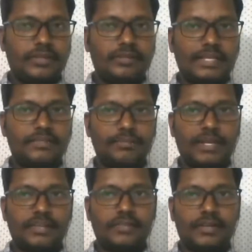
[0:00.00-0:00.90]
It is as
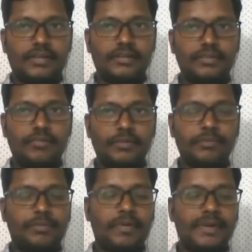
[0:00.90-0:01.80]
simple as that. You would
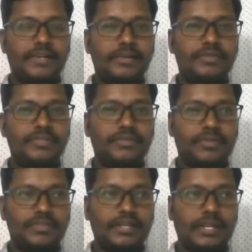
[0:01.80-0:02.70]
be provided with
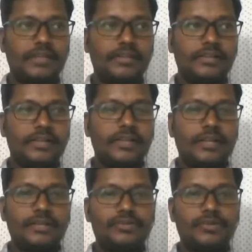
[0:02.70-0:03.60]
questionnaire.
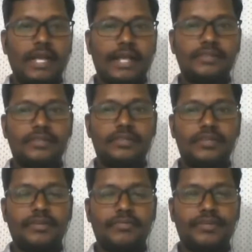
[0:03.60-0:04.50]
You should answer
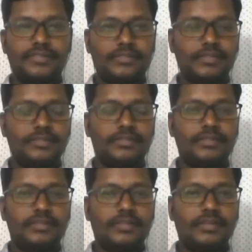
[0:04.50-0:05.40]
the questions,
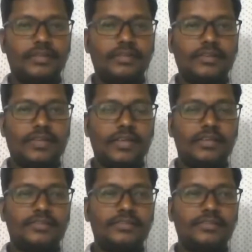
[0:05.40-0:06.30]

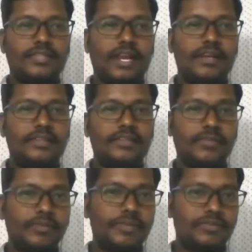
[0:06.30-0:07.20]
okay, so that
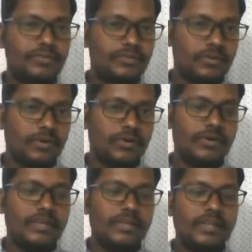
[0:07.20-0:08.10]
they would be
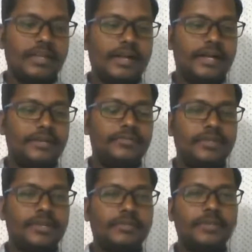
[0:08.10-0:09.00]
scored, and we
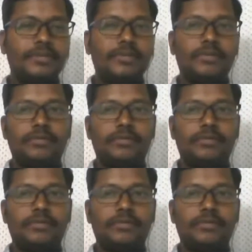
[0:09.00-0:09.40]
are coming to know